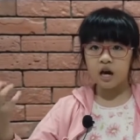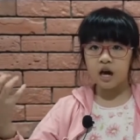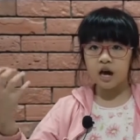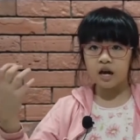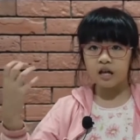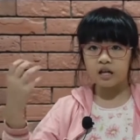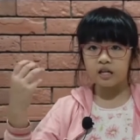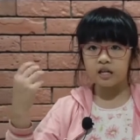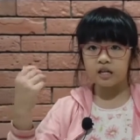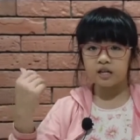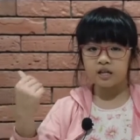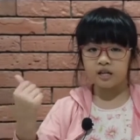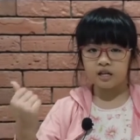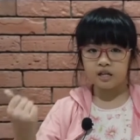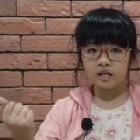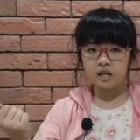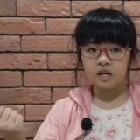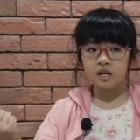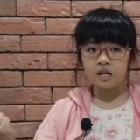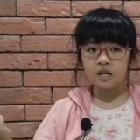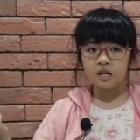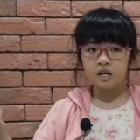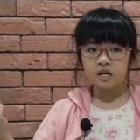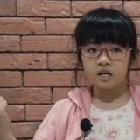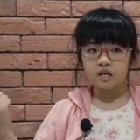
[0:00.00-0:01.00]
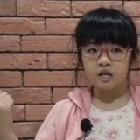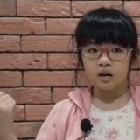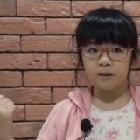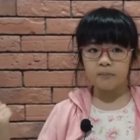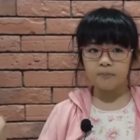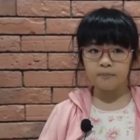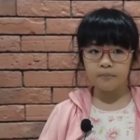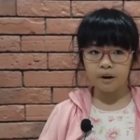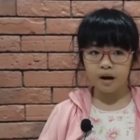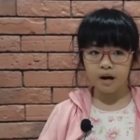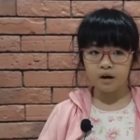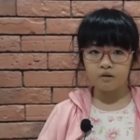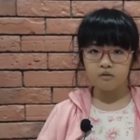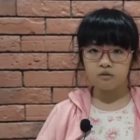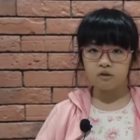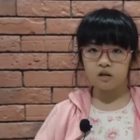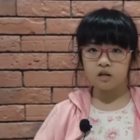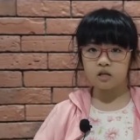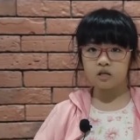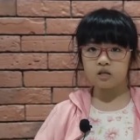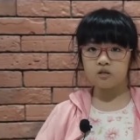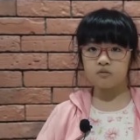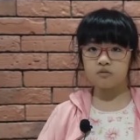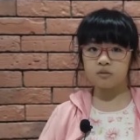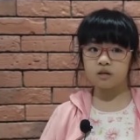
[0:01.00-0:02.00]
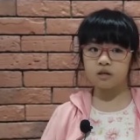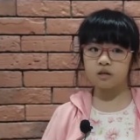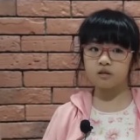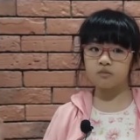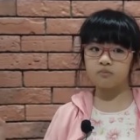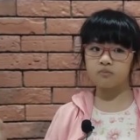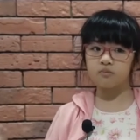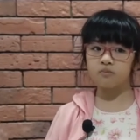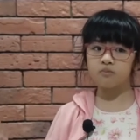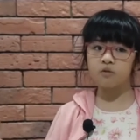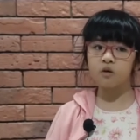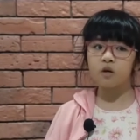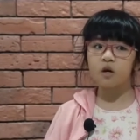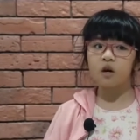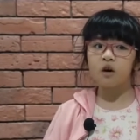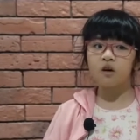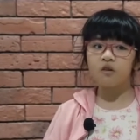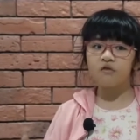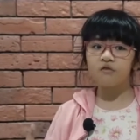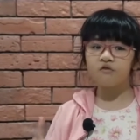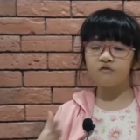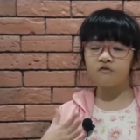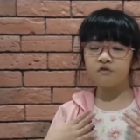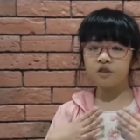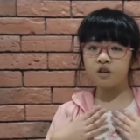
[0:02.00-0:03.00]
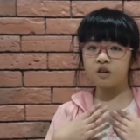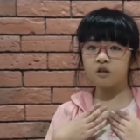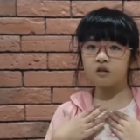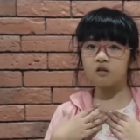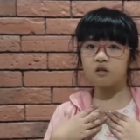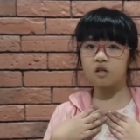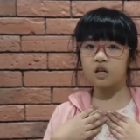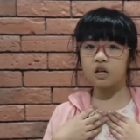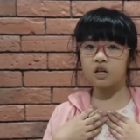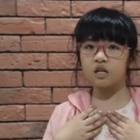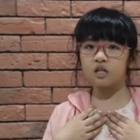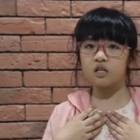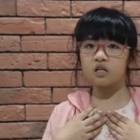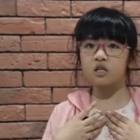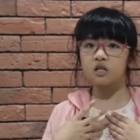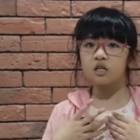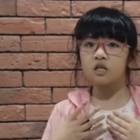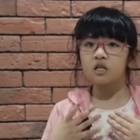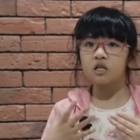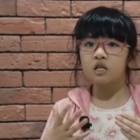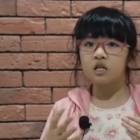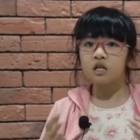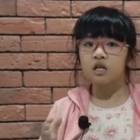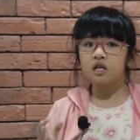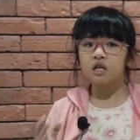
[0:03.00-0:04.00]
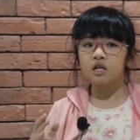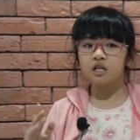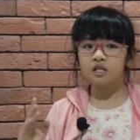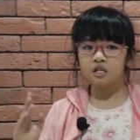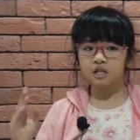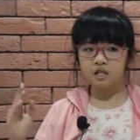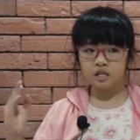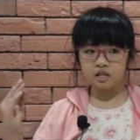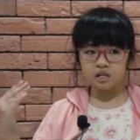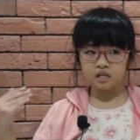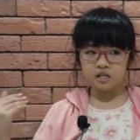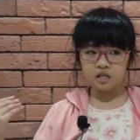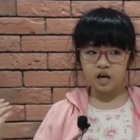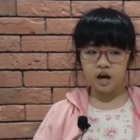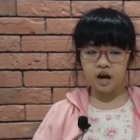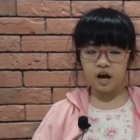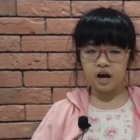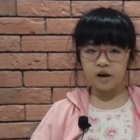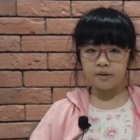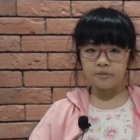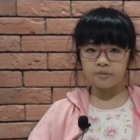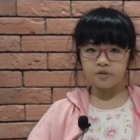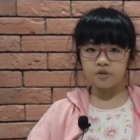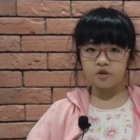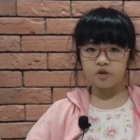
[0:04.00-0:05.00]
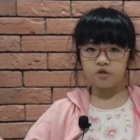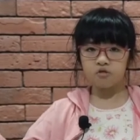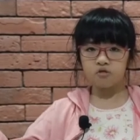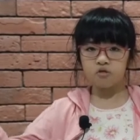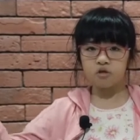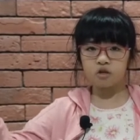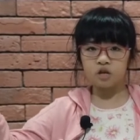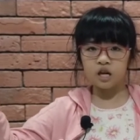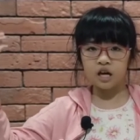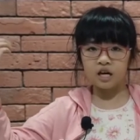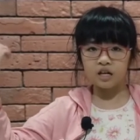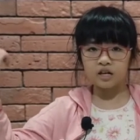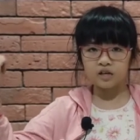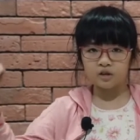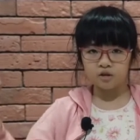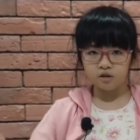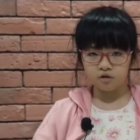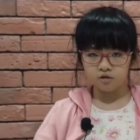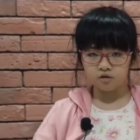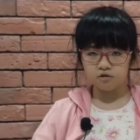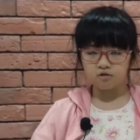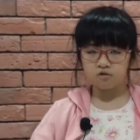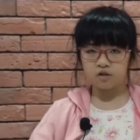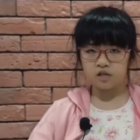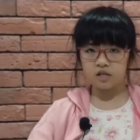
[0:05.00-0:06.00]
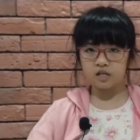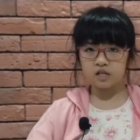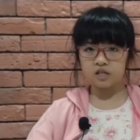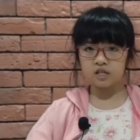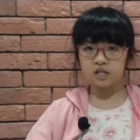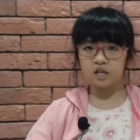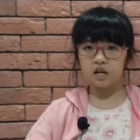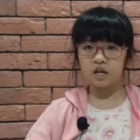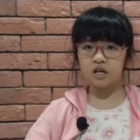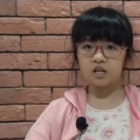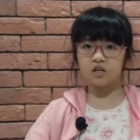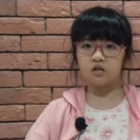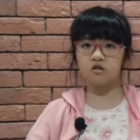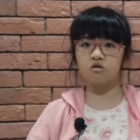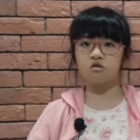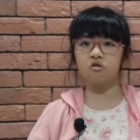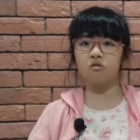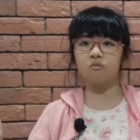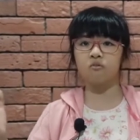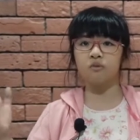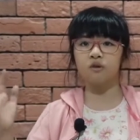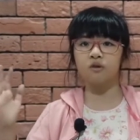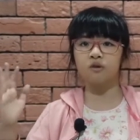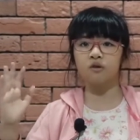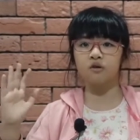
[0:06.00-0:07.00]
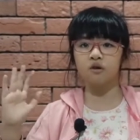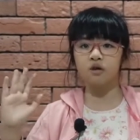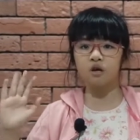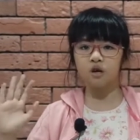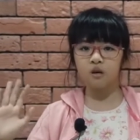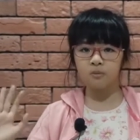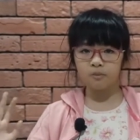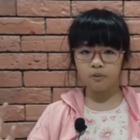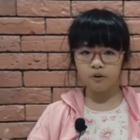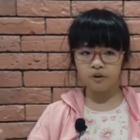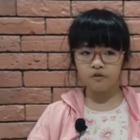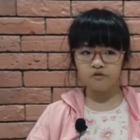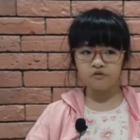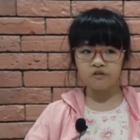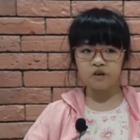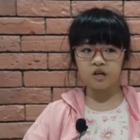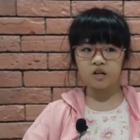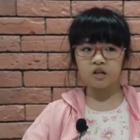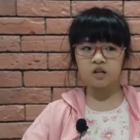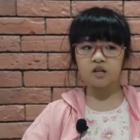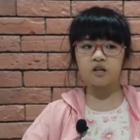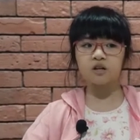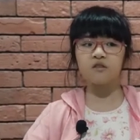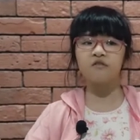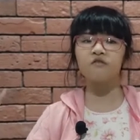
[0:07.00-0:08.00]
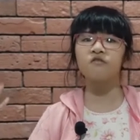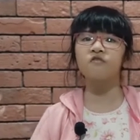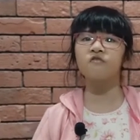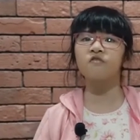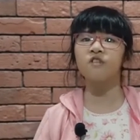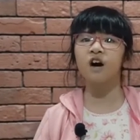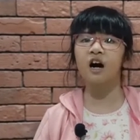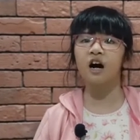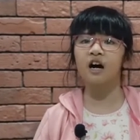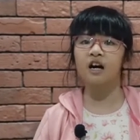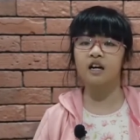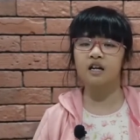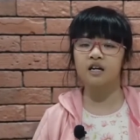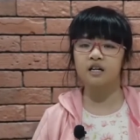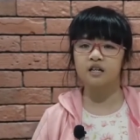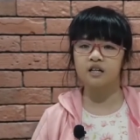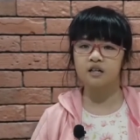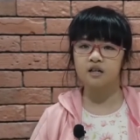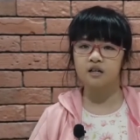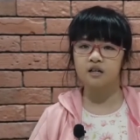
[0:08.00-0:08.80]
And in that power, you must feel like this time you can do this, and you will be perfectly fine.